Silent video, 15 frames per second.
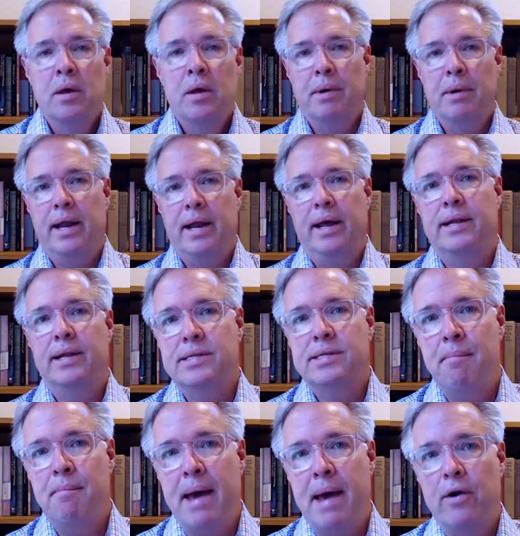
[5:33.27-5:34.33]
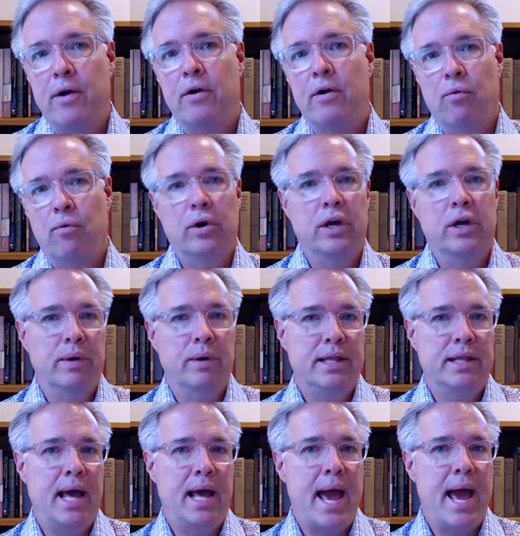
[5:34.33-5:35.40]
But it's a matter of working
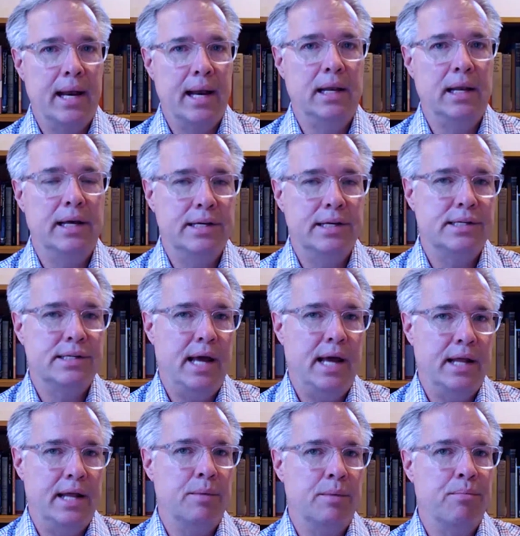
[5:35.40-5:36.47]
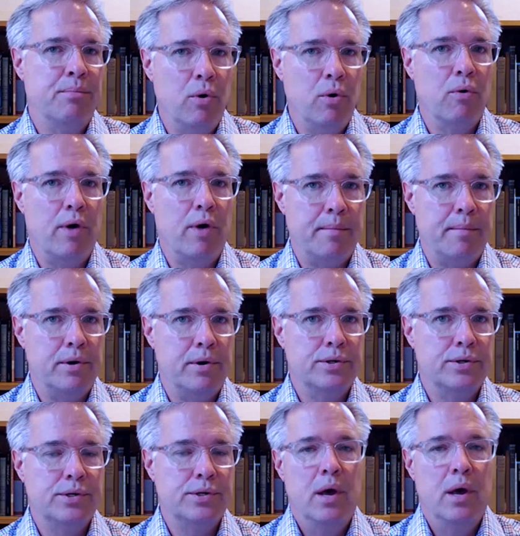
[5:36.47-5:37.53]
with the analyst and the
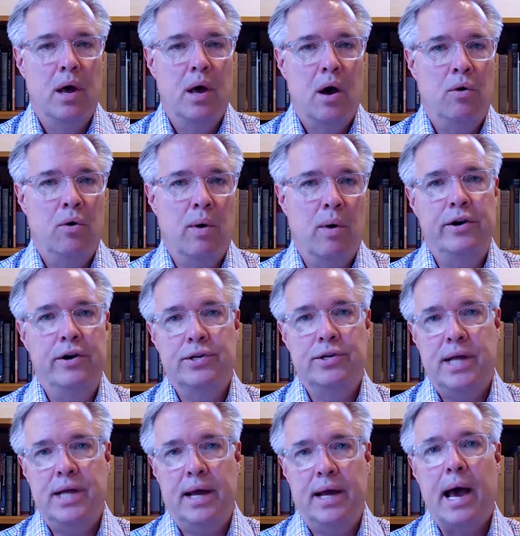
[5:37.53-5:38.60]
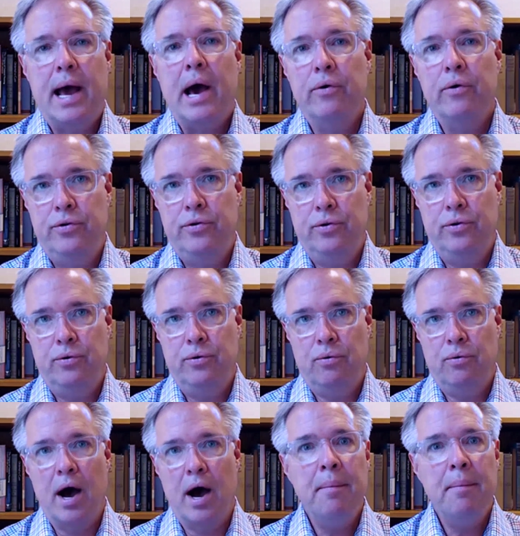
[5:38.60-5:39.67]
programmers who understand how
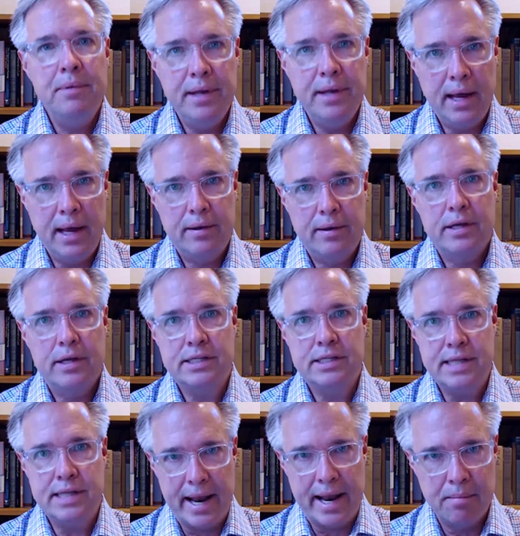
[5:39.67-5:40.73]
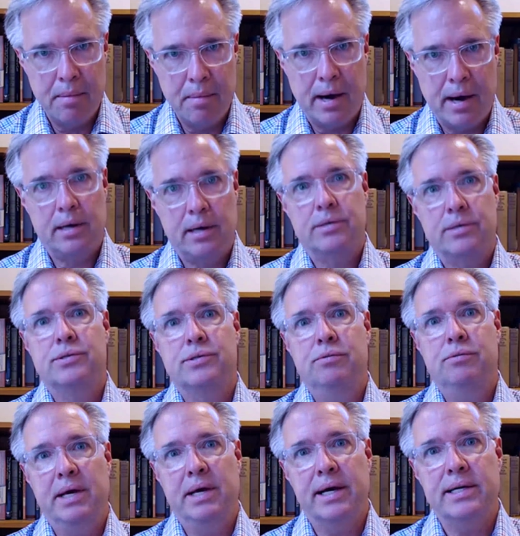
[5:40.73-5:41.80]
to update static models
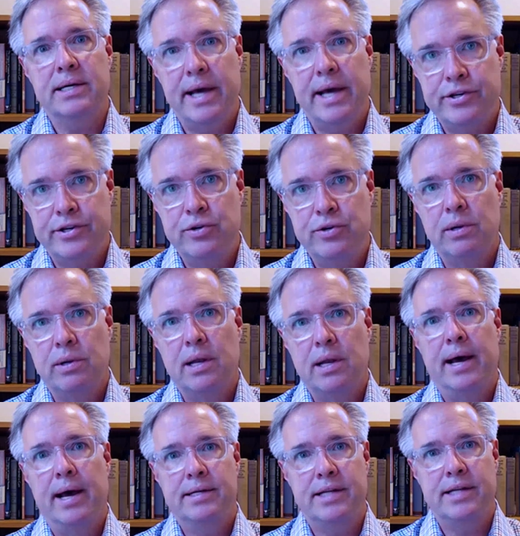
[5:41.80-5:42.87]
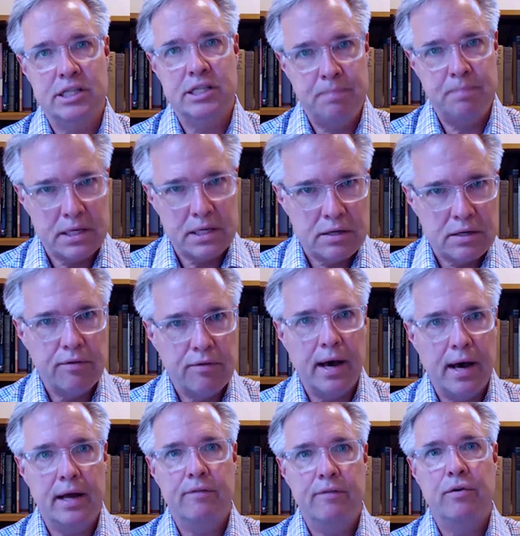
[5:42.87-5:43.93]
to be contextualized and
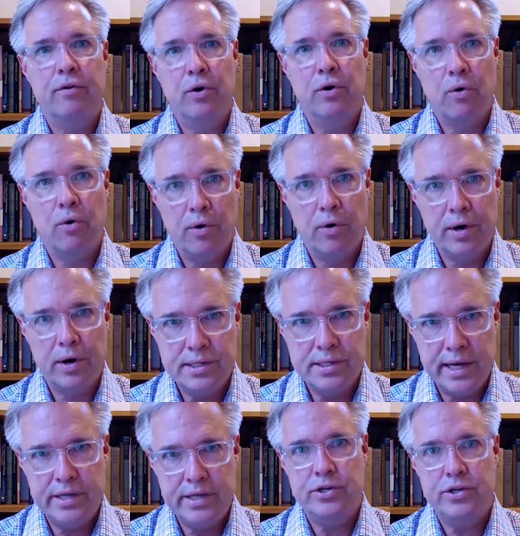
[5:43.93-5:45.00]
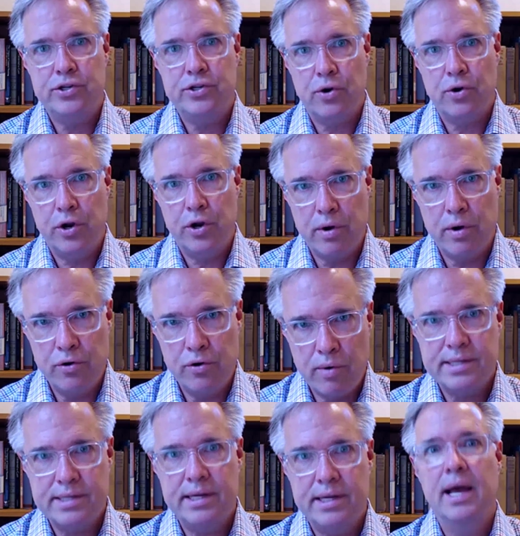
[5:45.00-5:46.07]
specified for your organization, so you're
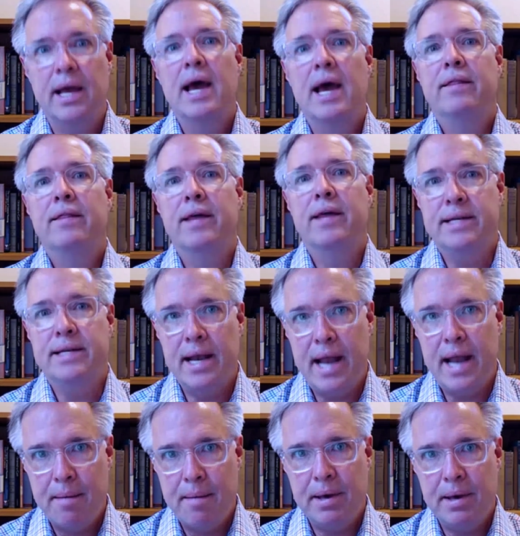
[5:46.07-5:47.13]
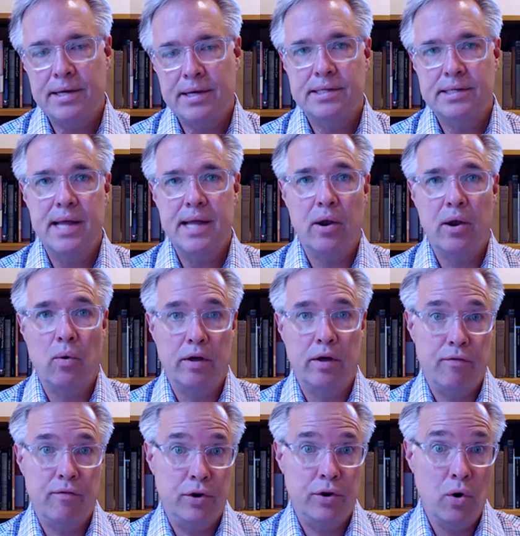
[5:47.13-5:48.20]
addressing the dynamics not only
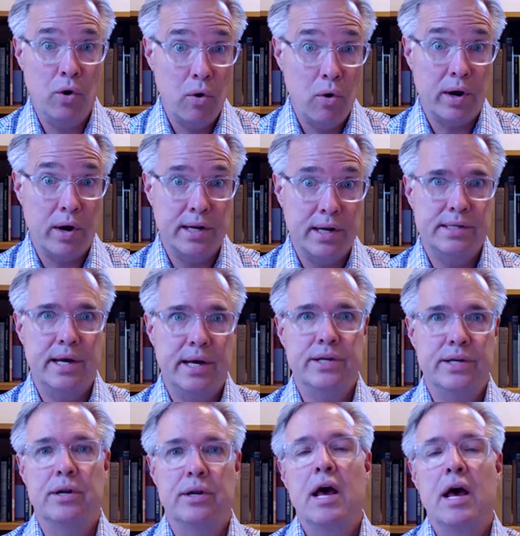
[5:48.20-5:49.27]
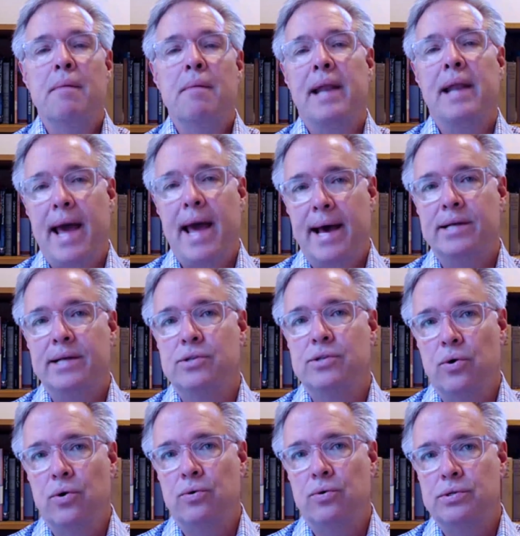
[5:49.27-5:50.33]
for your organization, but as
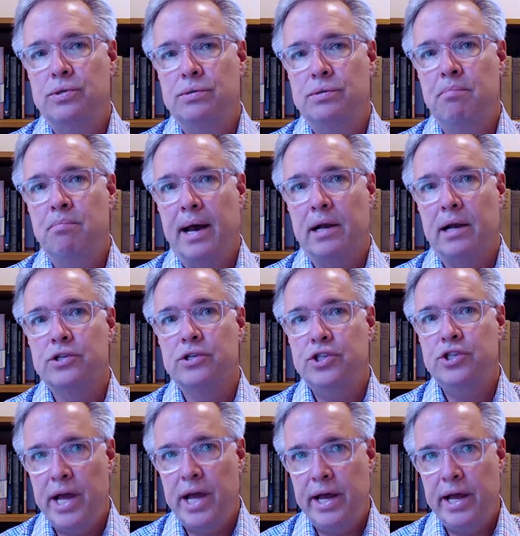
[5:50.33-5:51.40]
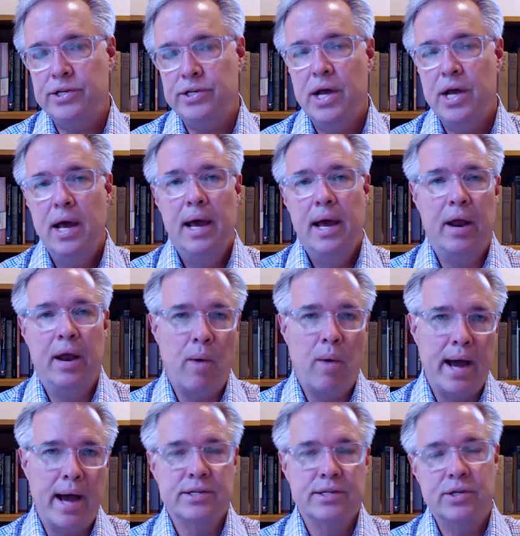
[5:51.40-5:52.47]
those models change and
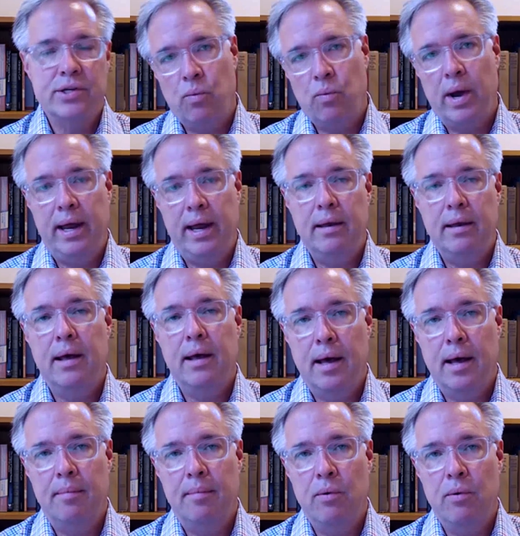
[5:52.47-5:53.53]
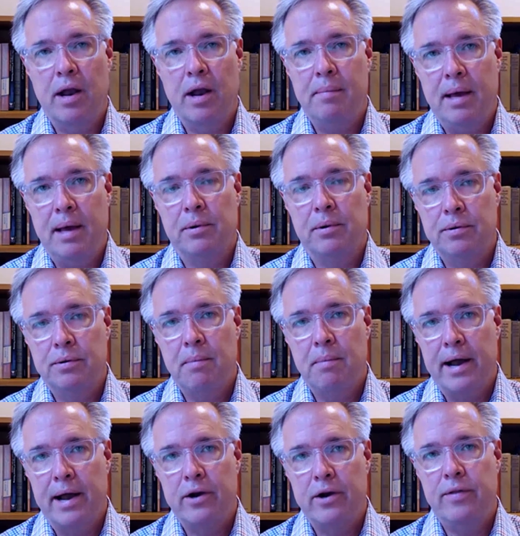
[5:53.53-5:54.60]
wax and wane, you want to be able to
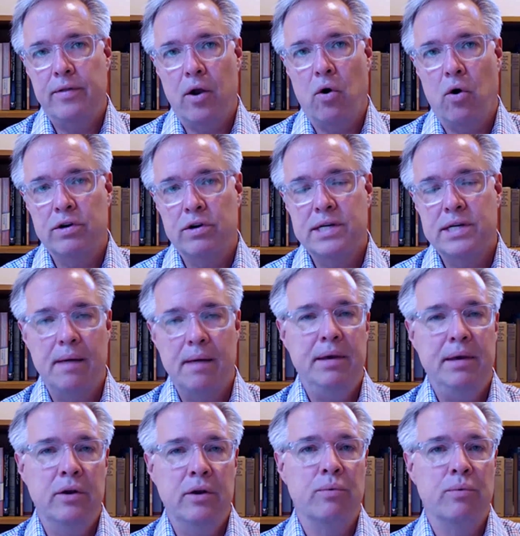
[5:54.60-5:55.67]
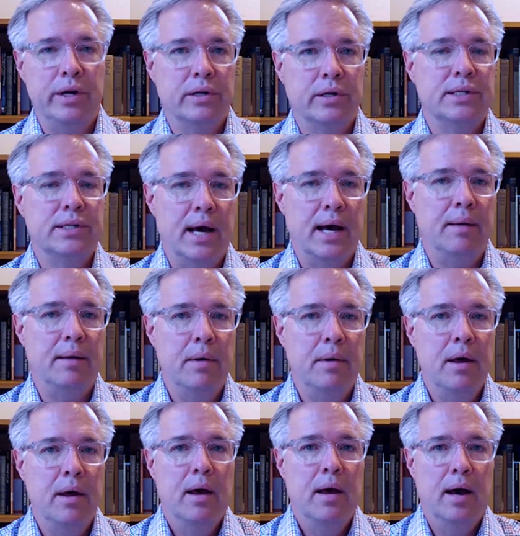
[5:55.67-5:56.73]
monitor that over time in real time,
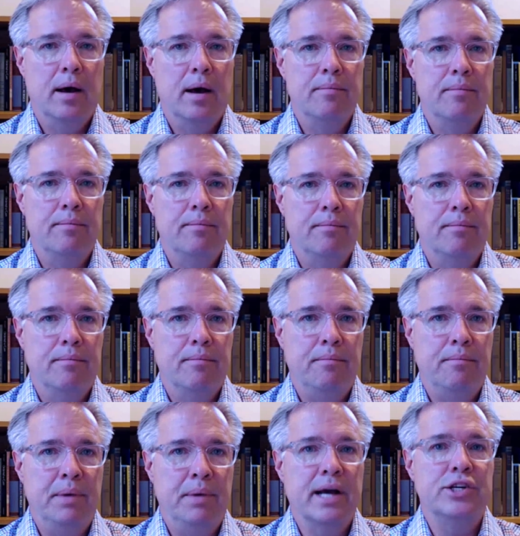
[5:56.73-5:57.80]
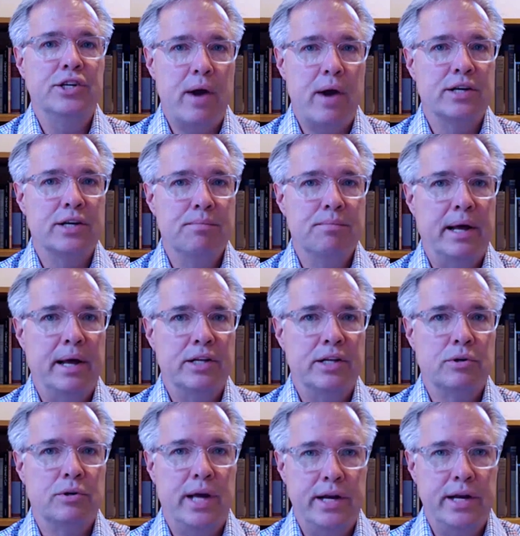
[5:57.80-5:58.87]
because your action plans
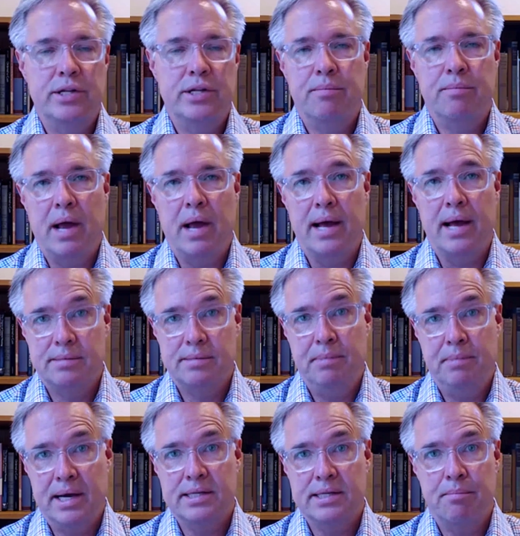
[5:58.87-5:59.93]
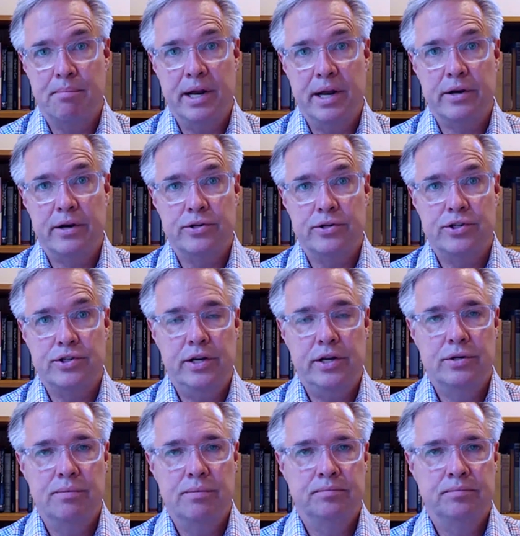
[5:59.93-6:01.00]
will change because the predictors
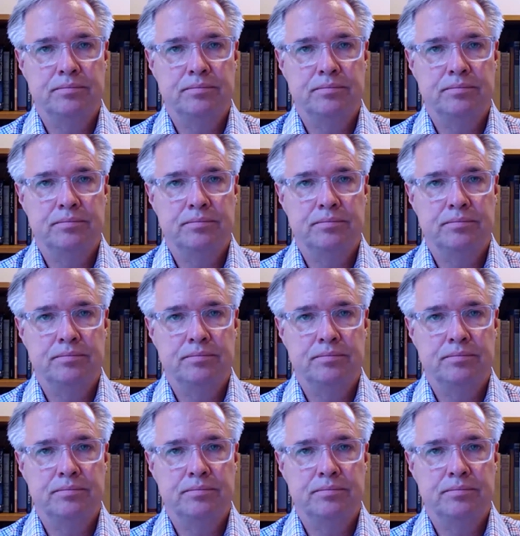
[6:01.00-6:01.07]
change.